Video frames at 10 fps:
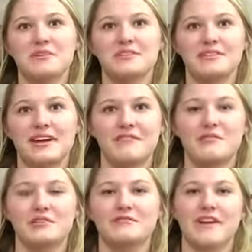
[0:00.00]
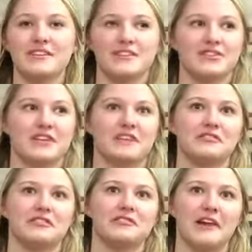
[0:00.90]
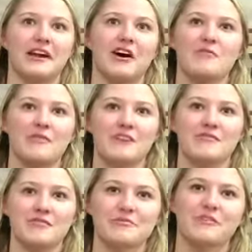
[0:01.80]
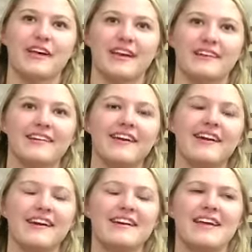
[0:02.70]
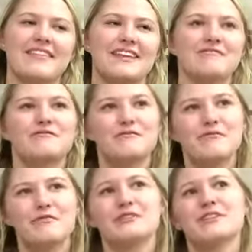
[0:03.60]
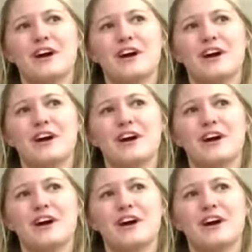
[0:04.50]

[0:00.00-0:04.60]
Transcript: And everyone's faces just like light up whenever they're playing. And then for